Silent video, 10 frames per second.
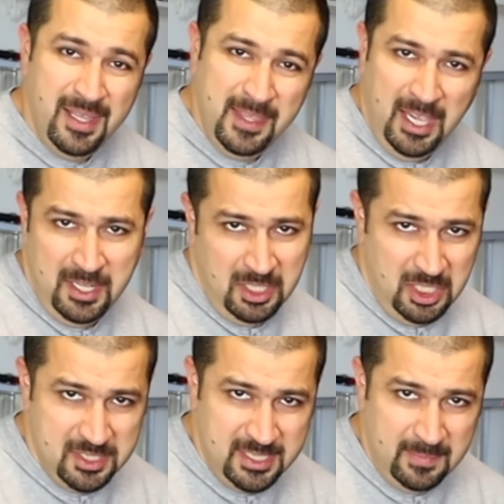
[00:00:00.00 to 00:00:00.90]
They had an
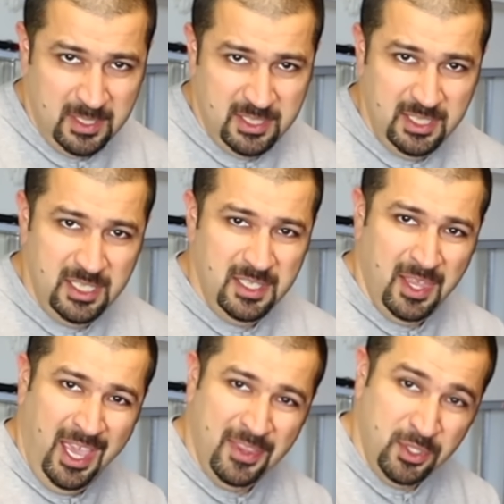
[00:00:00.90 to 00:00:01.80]
eCVT.
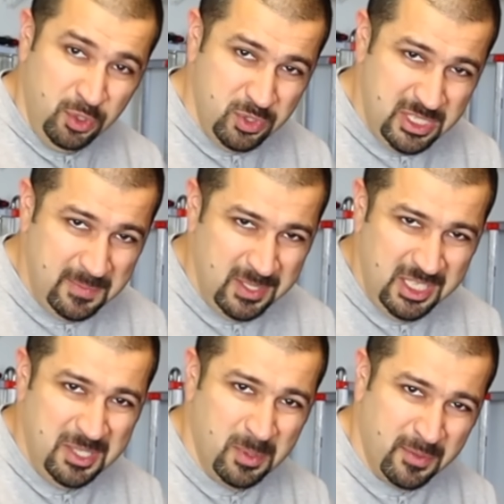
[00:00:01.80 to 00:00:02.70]
They had the new
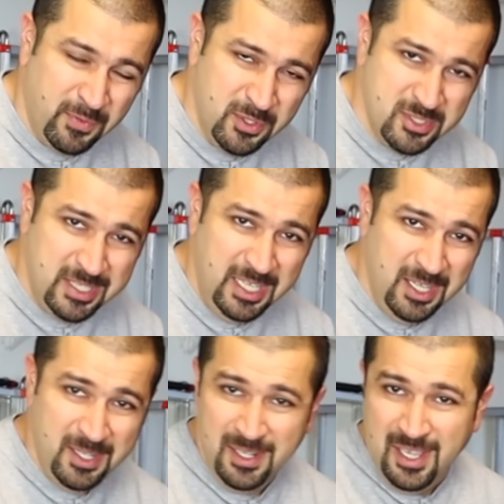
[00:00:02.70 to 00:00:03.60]
CVT with the first
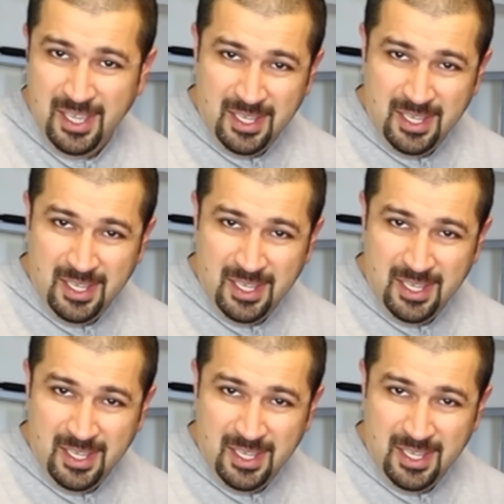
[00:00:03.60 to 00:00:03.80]
gear.